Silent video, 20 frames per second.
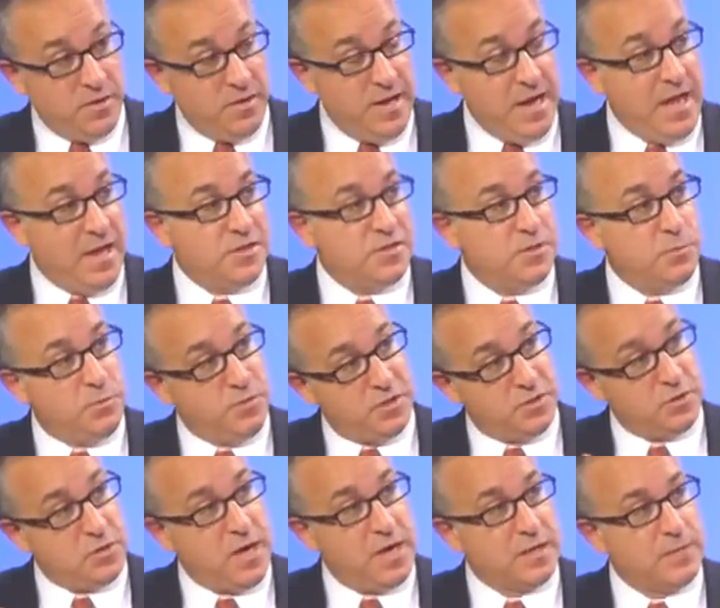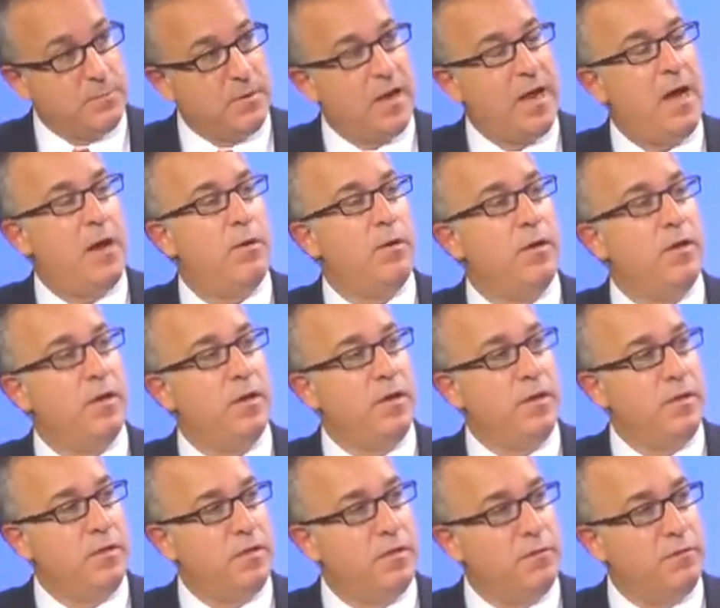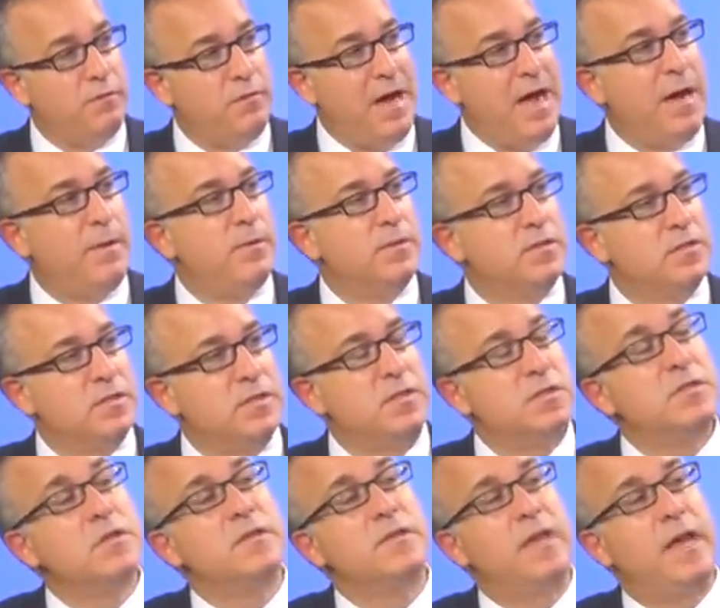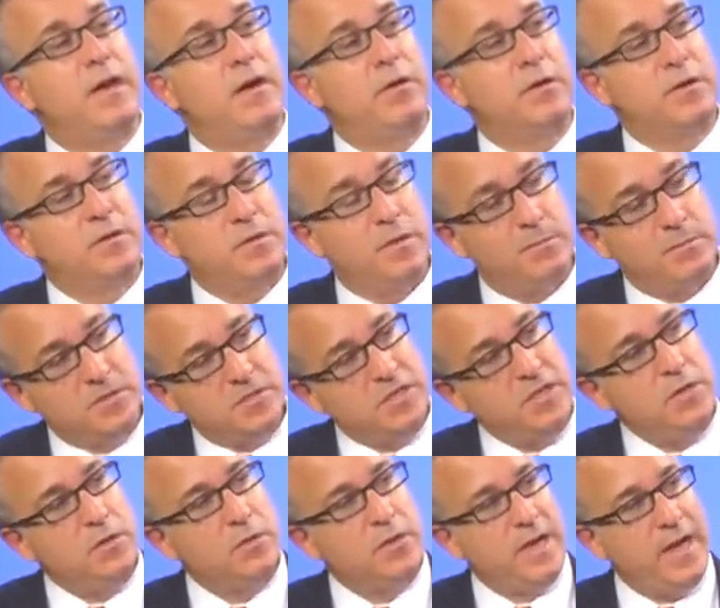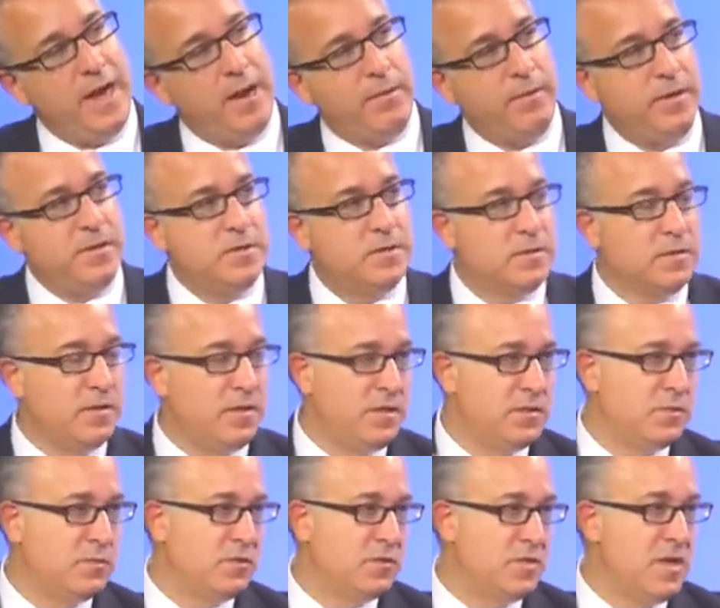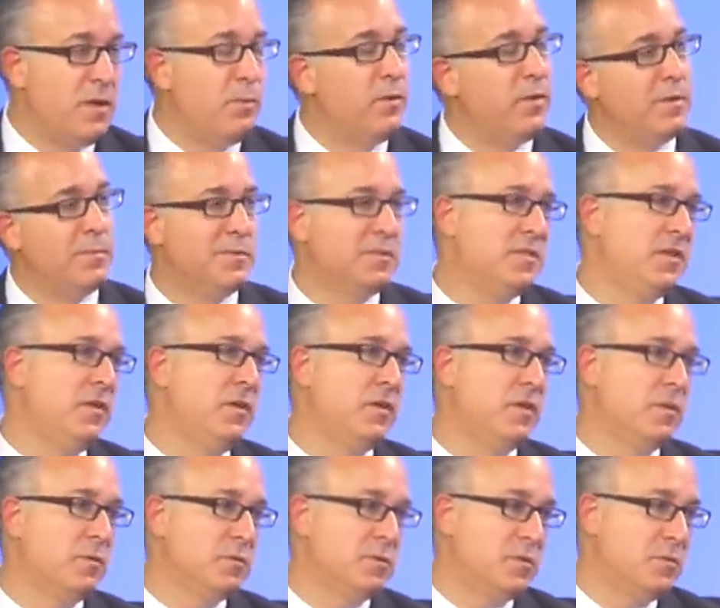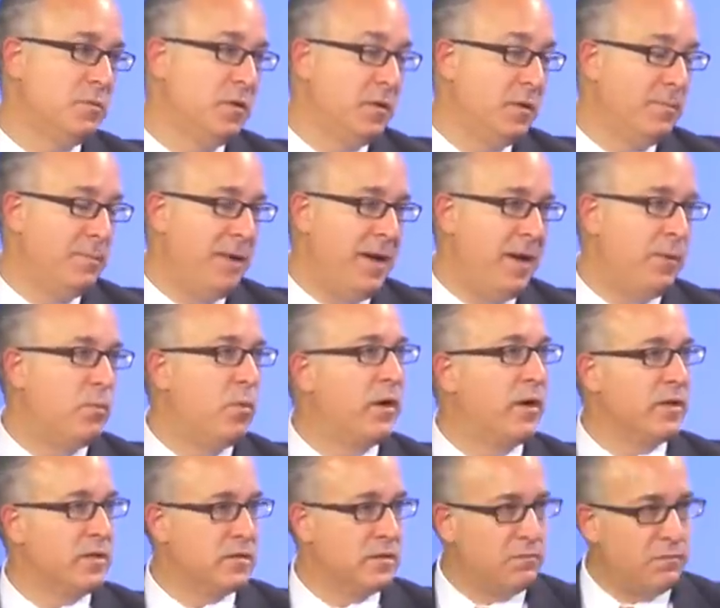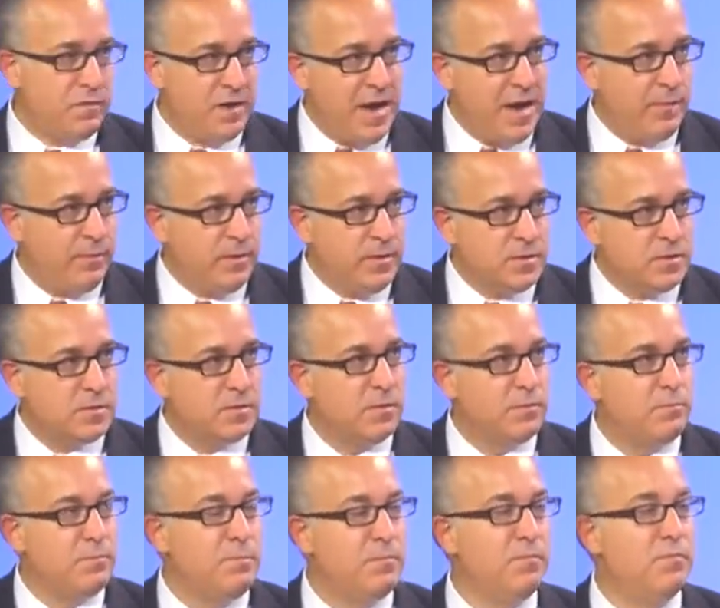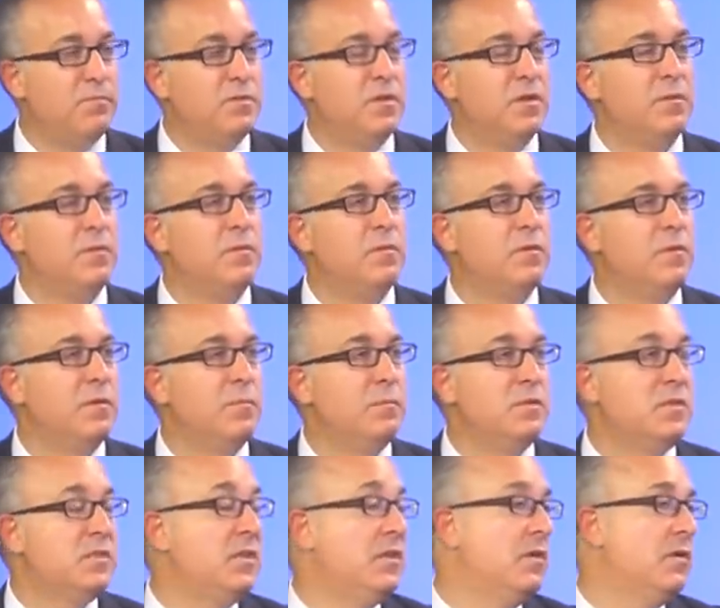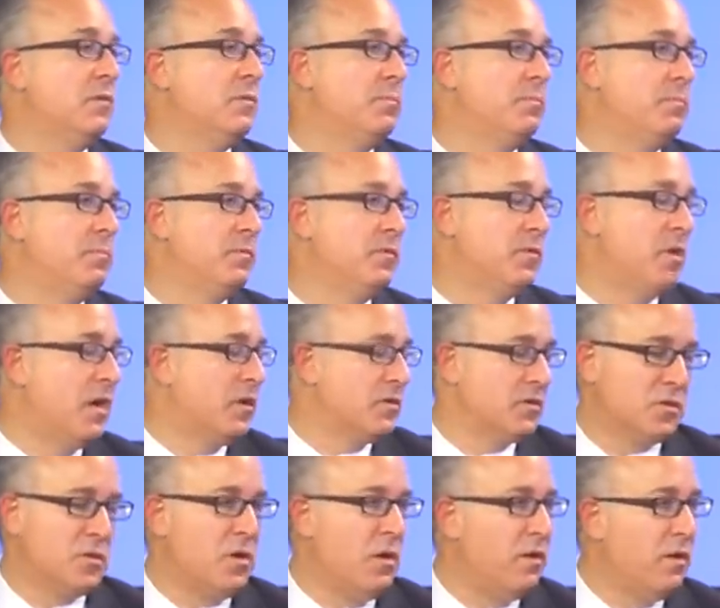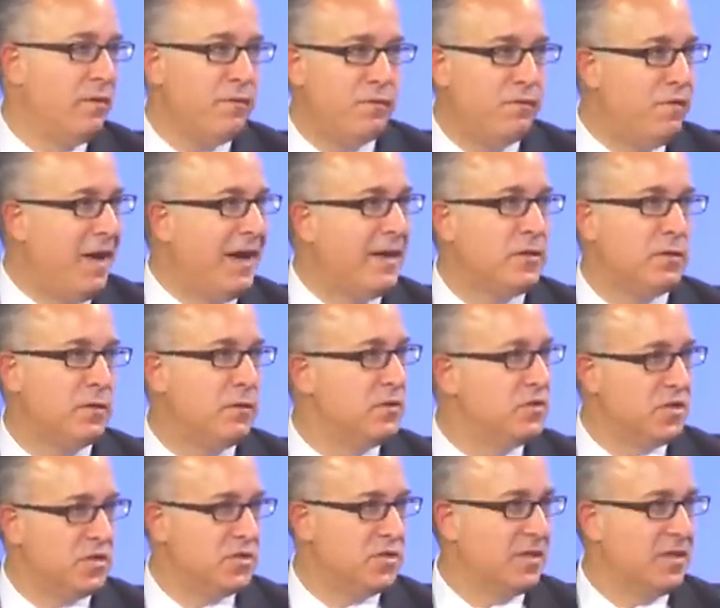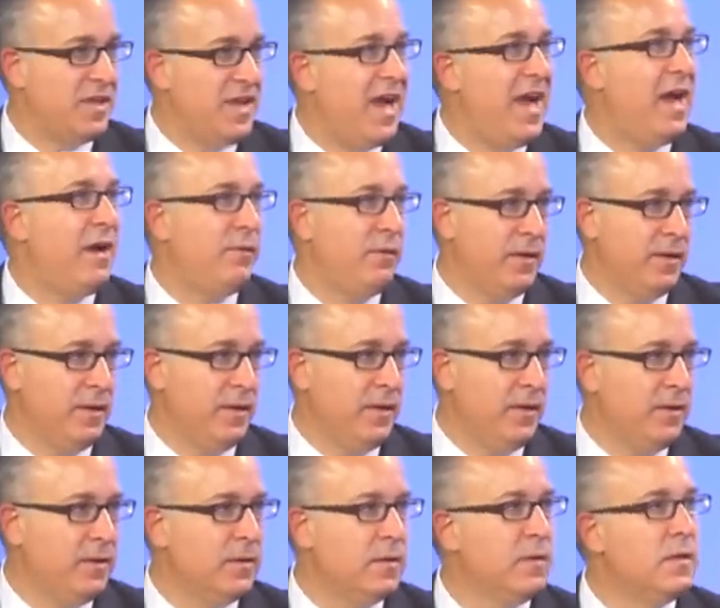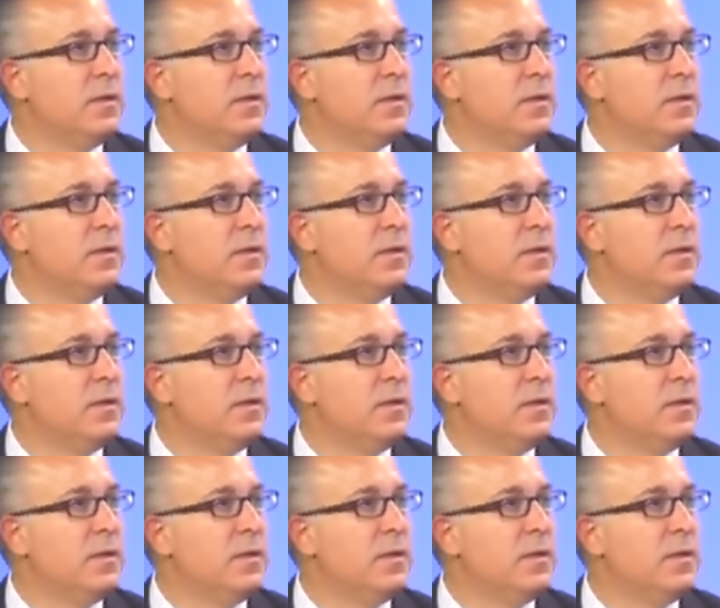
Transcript: analogy we just talked about how the viruses that are the mosquito carries is it's not really the mosquito that was doing the bad work, it's the virus. The, the, the mosquito doctors call a vector, it's just the carrying it.